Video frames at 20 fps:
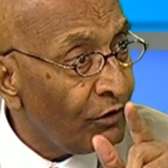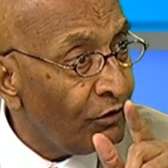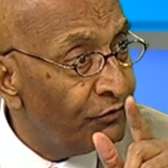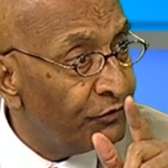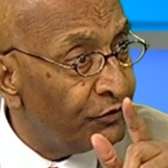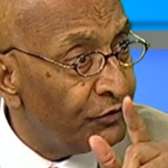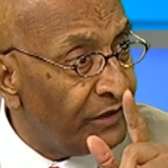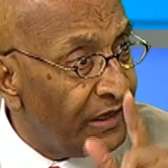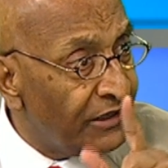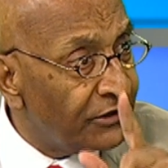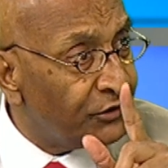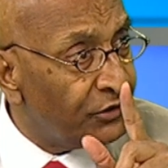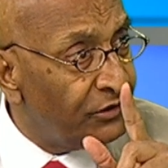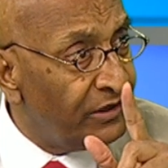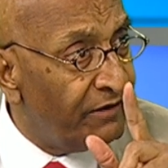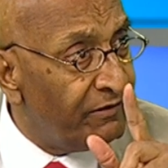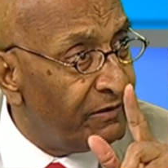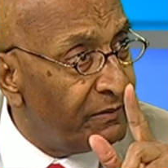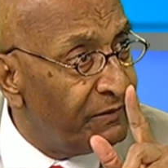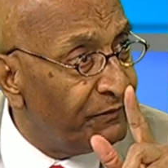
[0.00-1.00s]
So that should
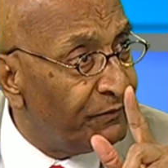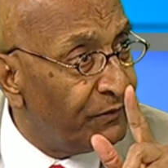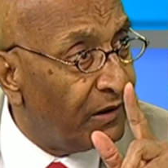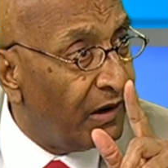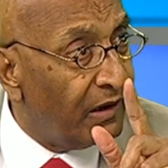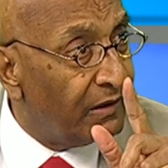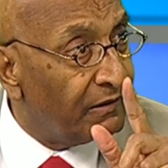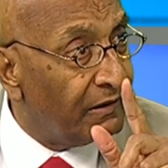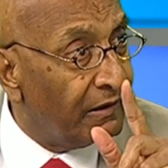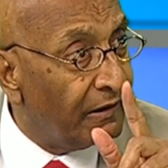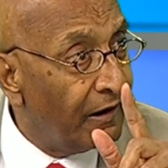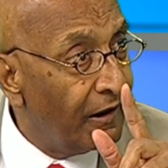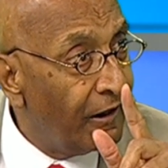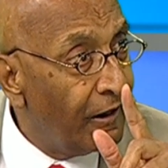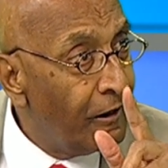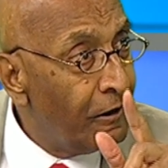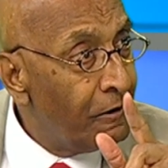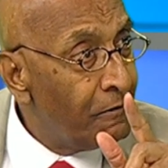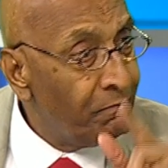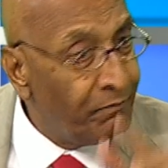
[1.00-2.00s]
never be forgotten.
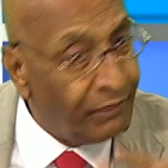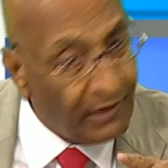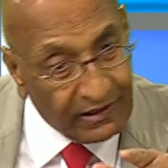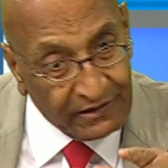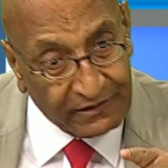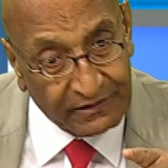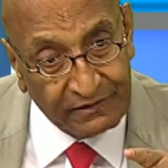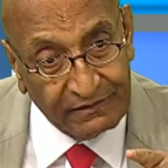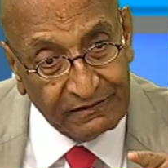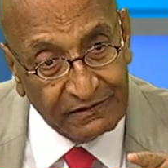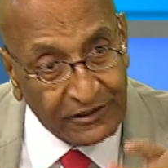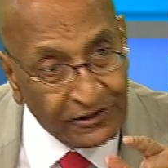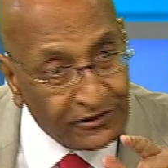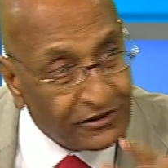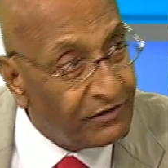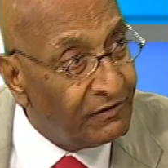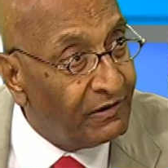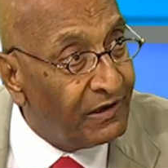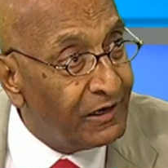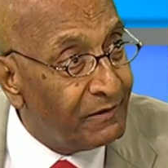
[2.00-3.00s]
But this
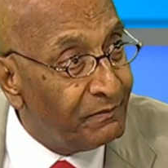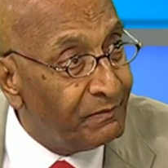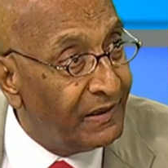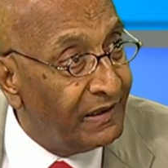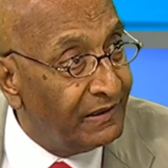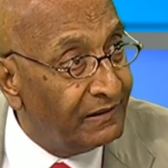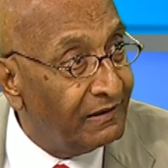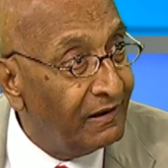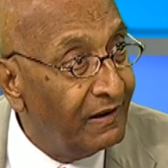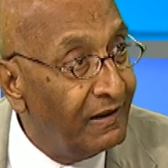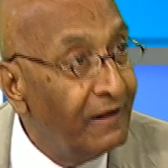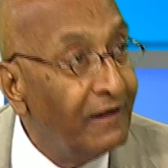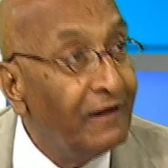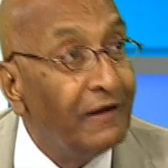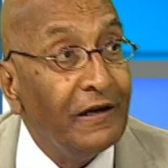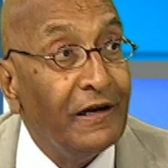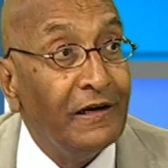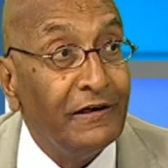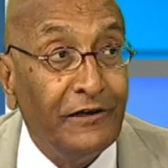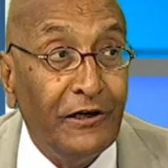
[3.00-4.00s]
development
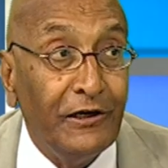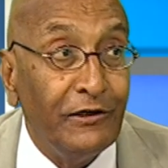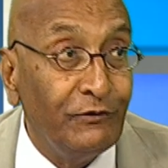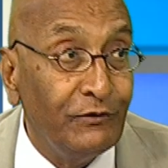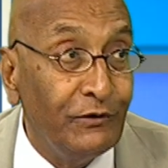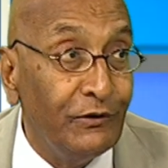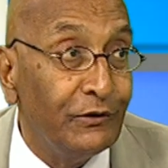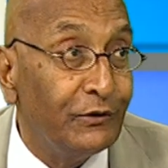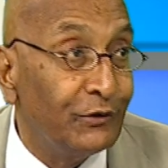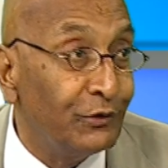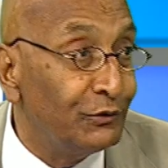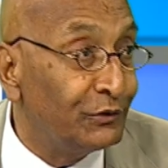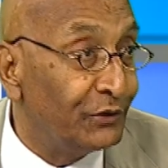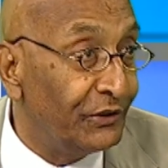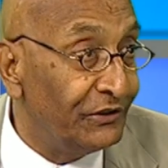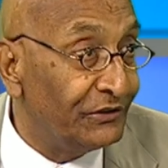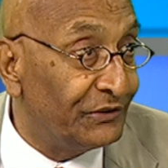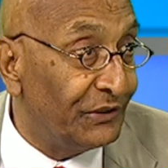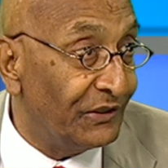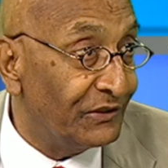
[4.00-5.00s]
did two,
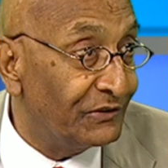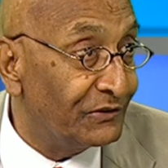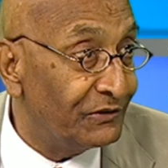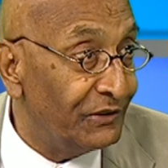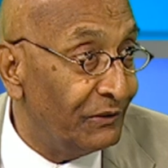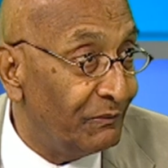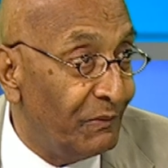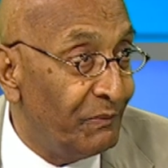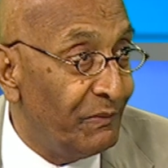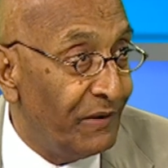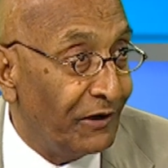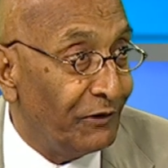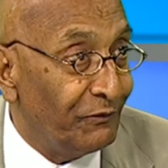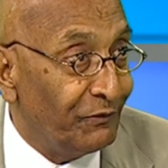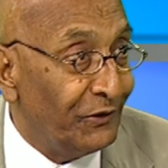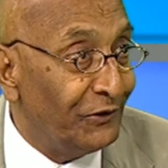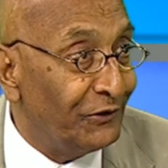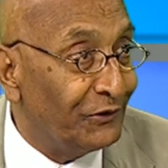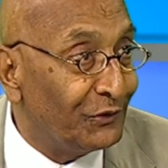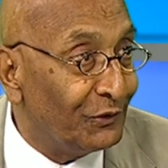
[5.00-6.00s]
three things. Let me make it
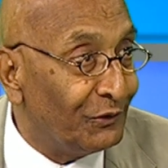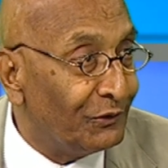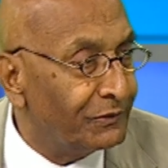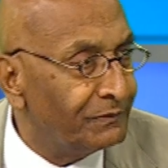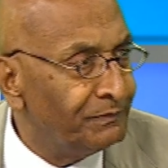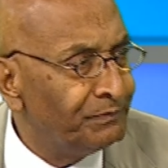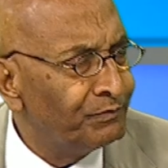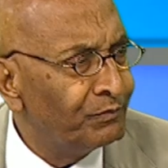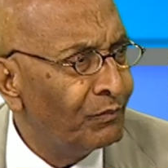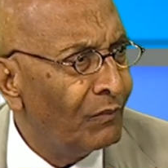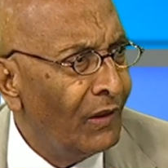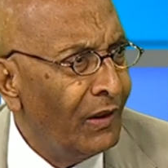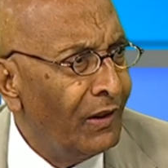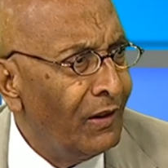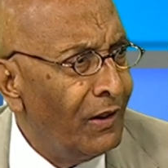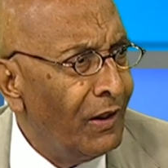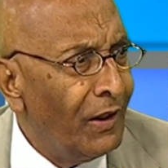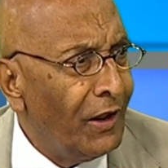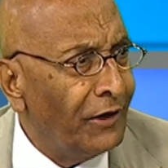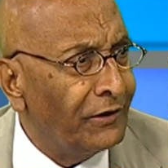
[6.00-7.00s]
very short.
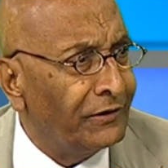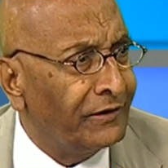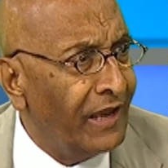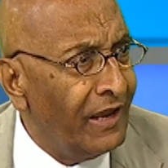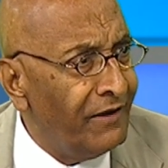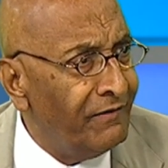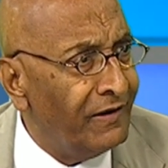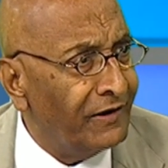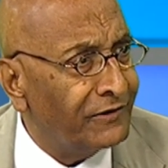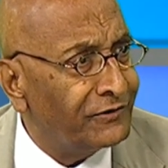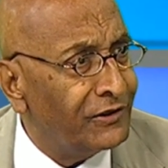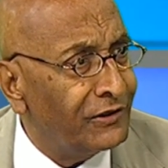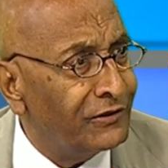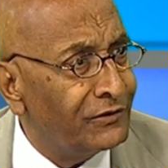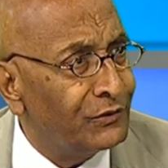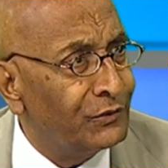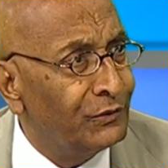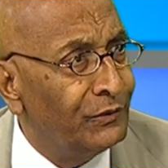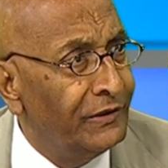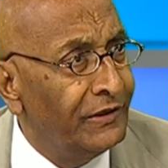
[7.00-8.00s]
It gave access
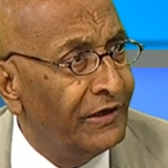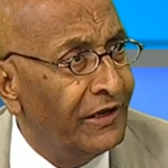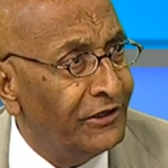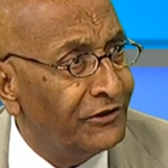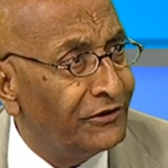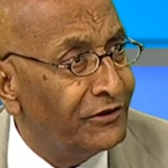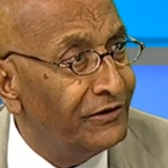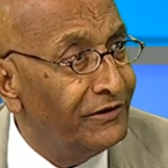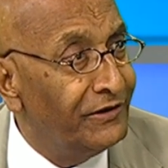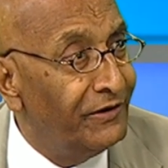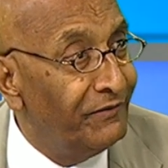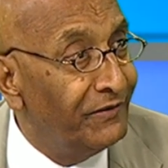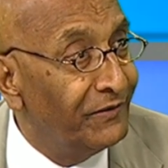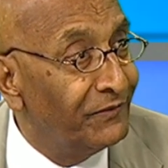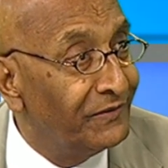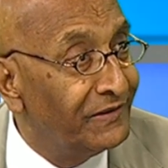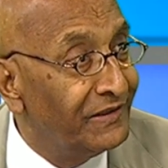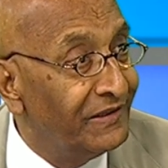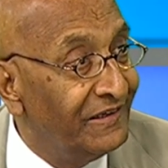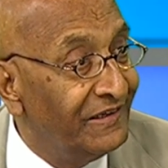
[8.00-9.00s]
to a nation
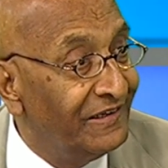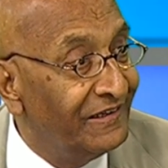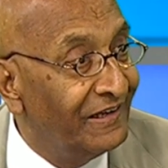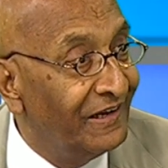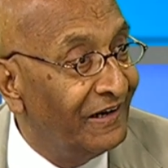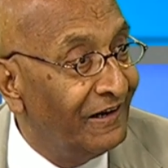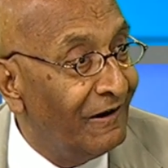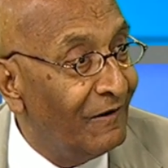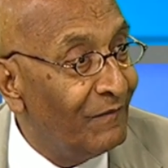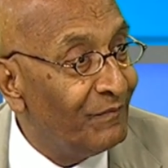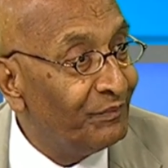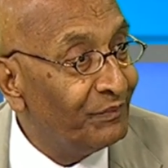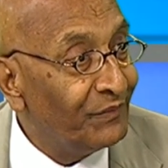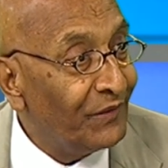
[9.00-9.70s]
living within India